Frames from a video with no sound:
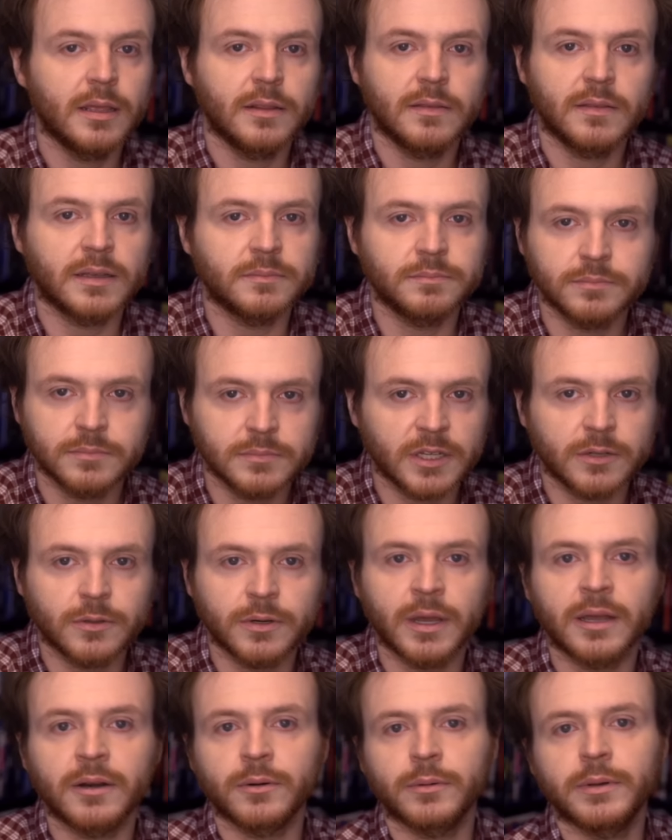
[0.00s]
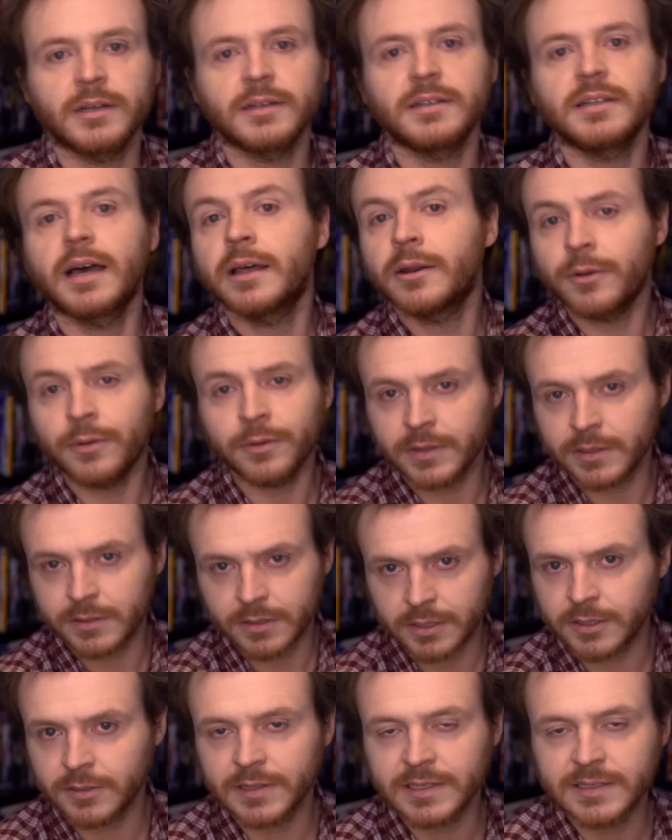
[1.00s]
they don't know how to read a title that
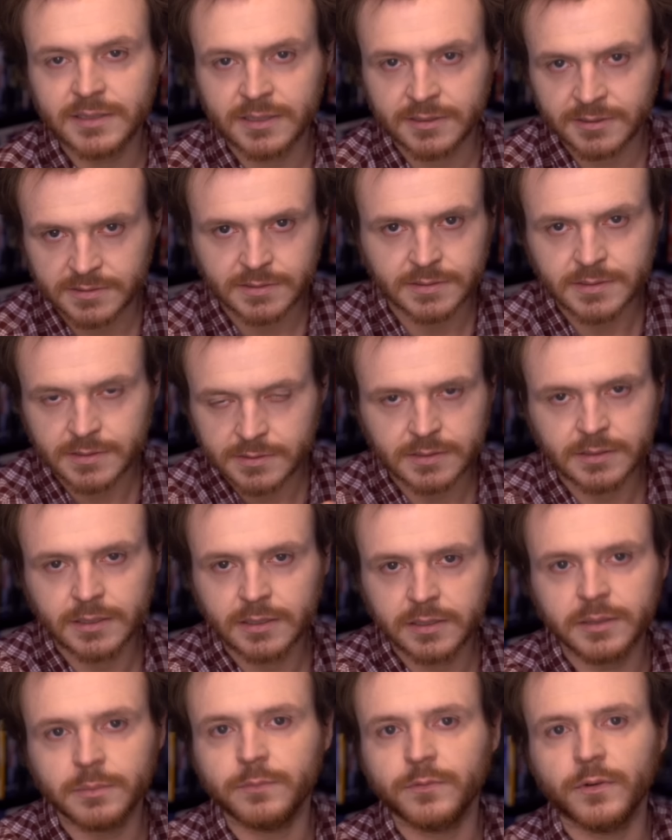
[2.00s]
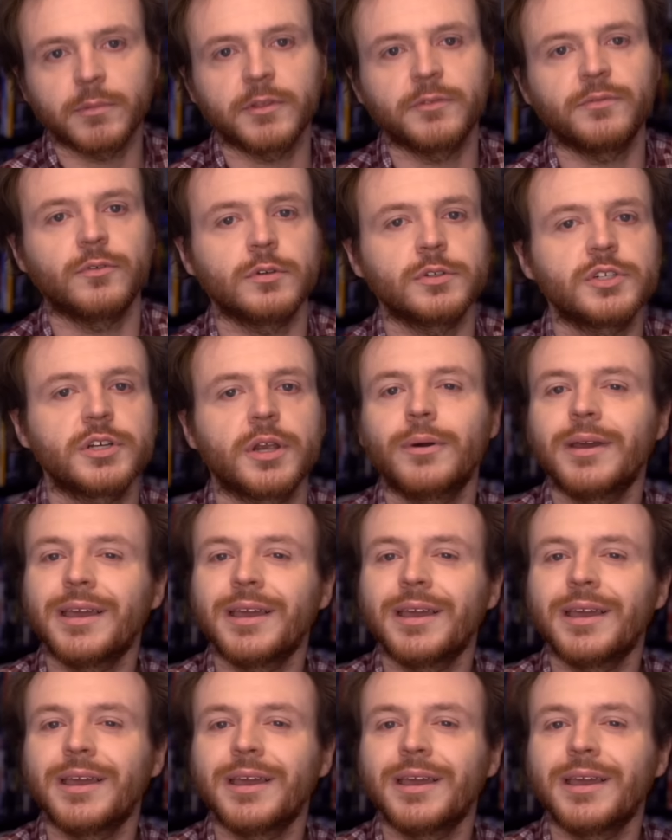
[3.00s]
clearly says this is a clip from the full show.